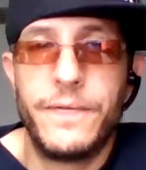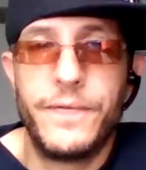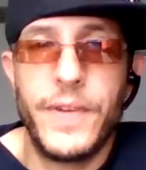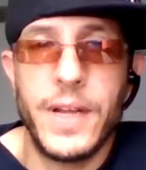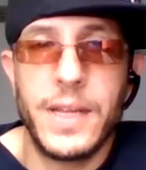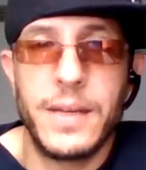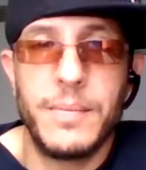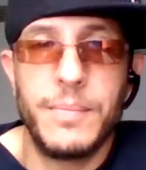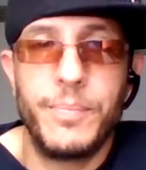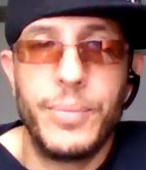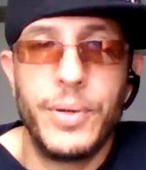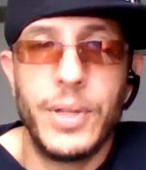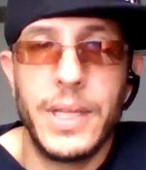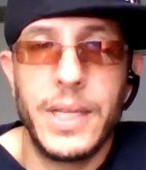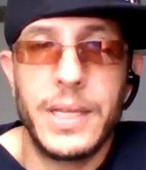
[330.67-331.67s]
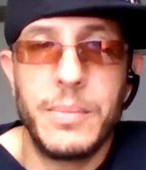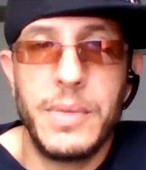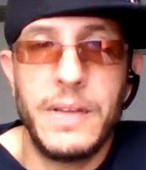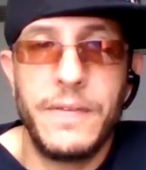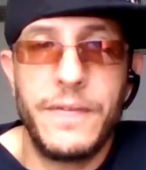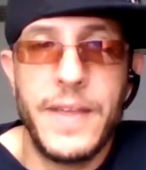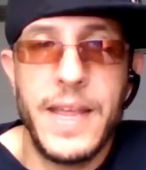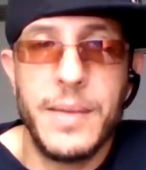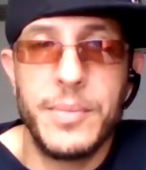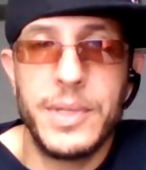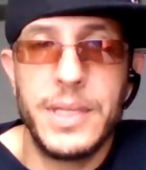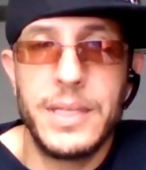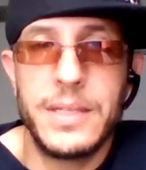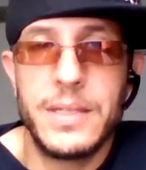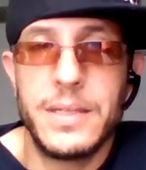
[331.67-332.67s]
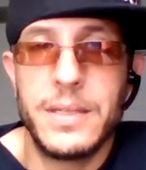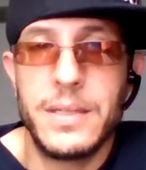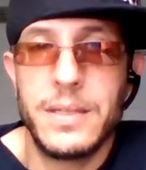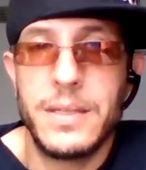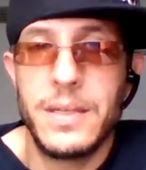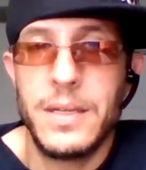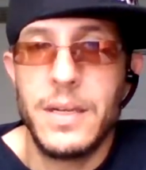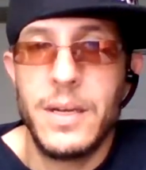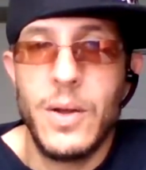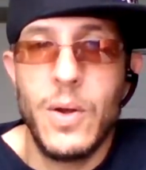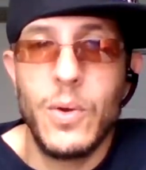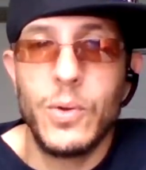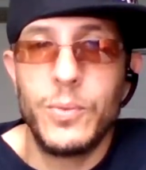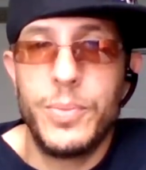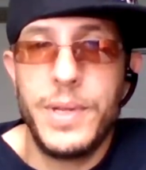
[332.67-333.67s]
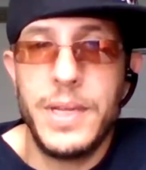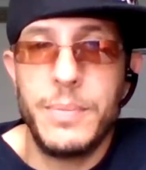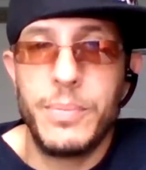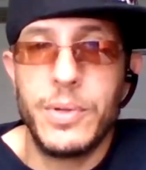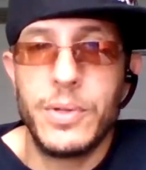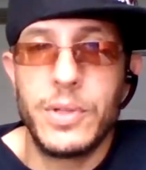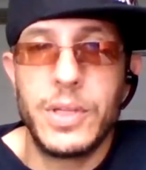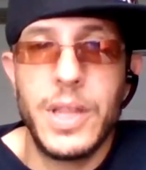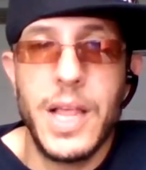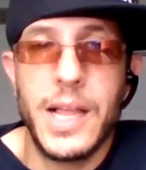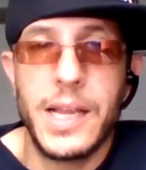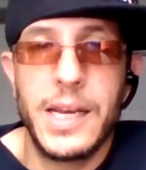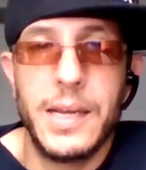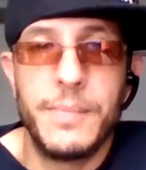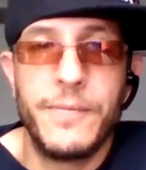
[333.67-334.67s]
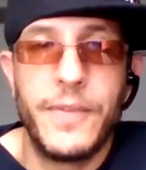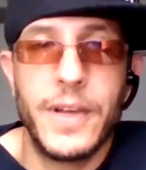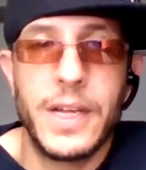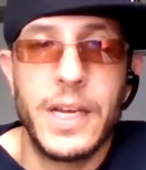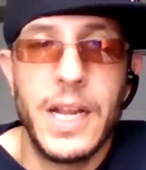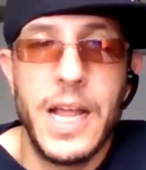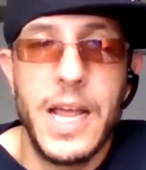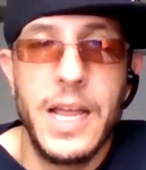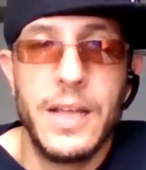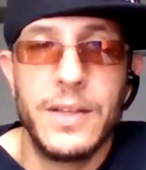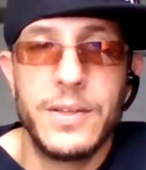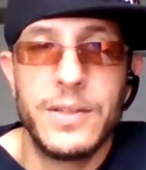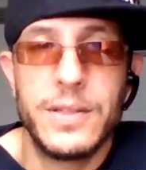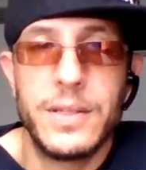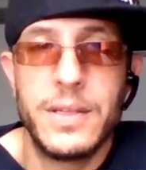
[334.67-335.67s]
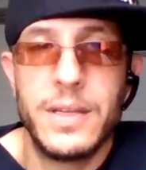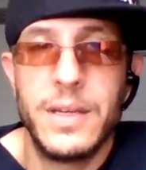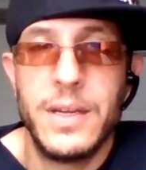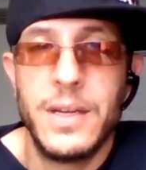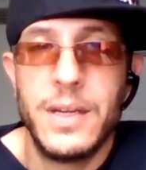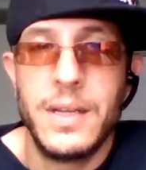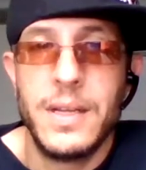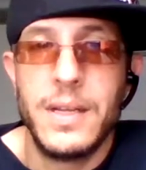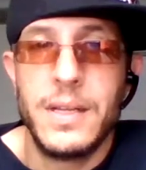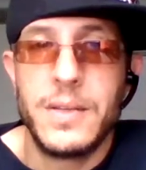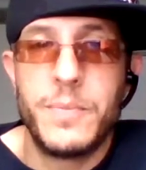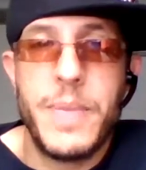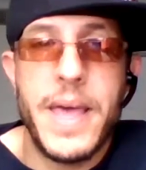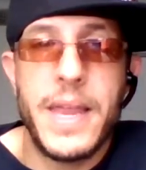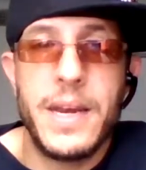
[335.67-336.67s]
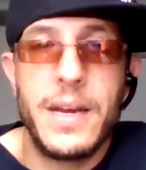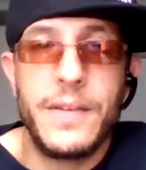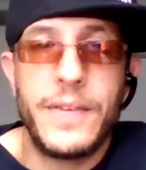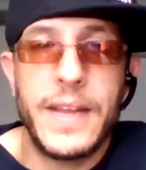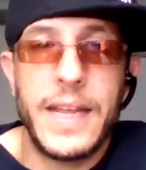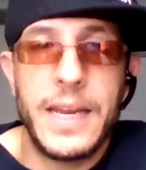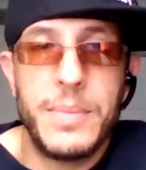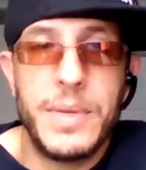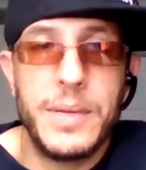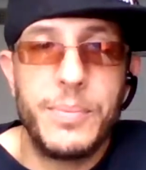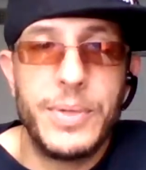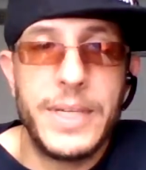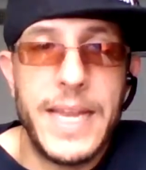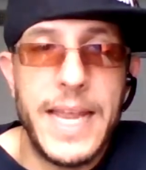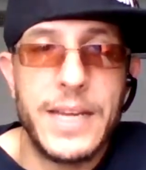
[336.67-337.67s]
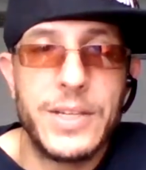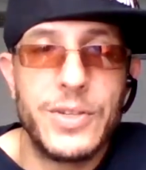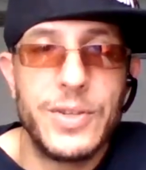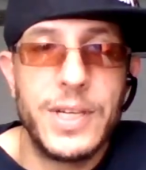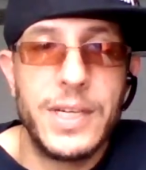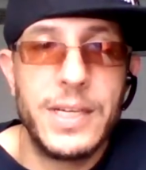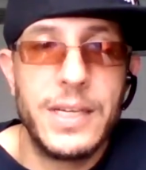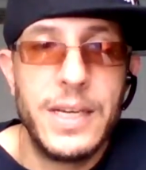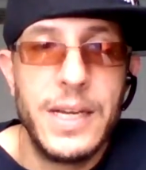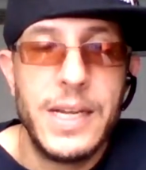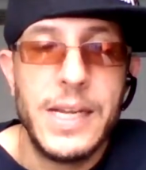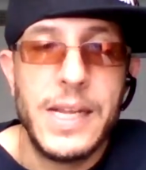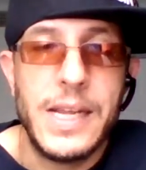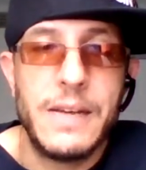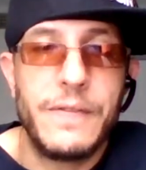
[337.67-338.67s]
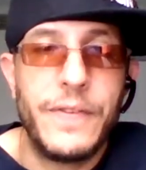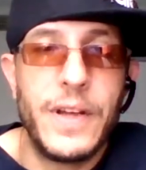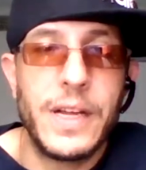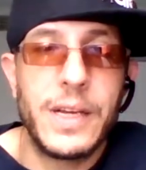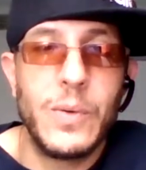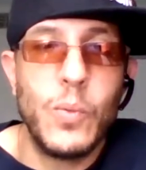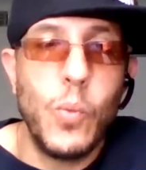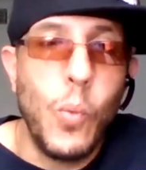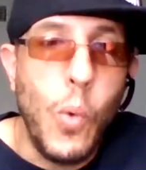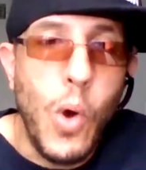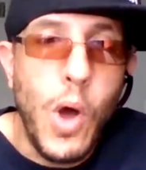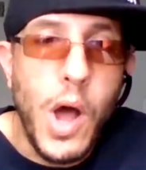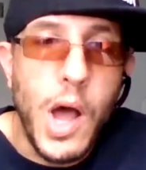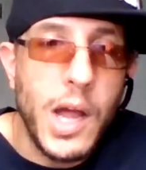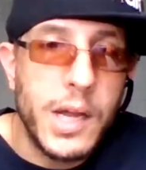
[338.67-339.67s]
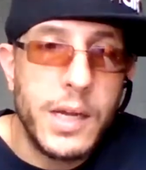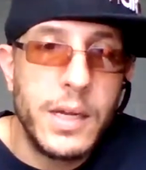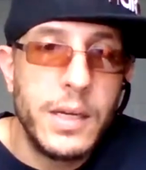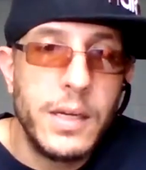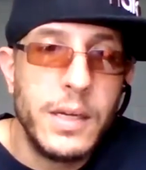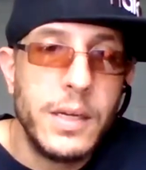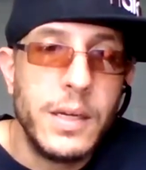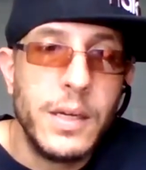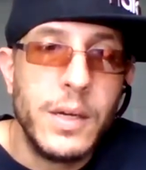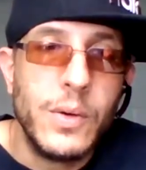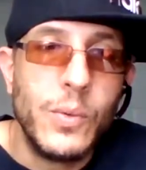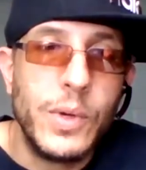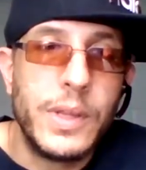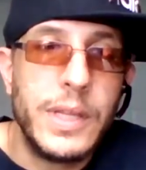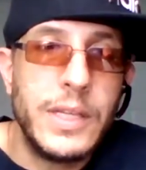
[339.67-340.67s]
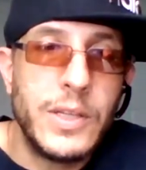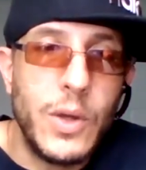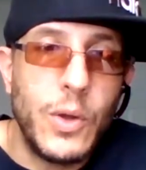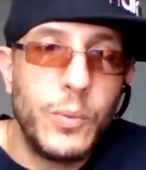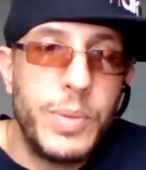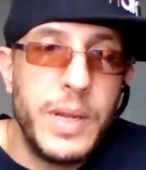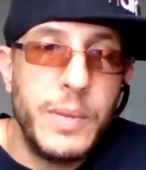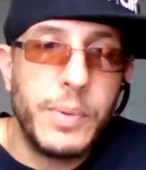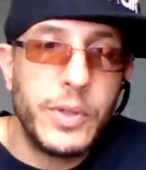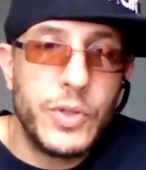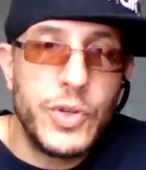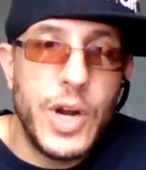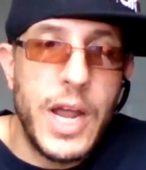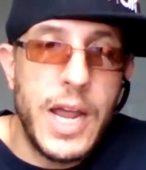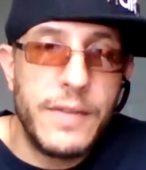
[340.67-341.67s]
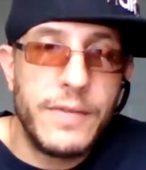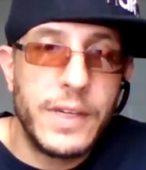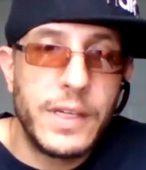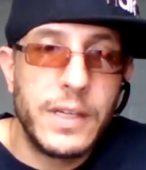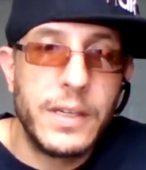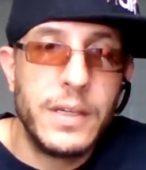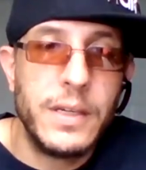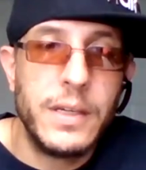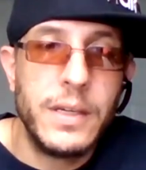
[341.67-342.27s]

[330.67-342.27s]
Fucking polygamy families, old people clogging up fucking aisles. It's bad enough I got to be a pedestrian and fucking walk with these old people driving.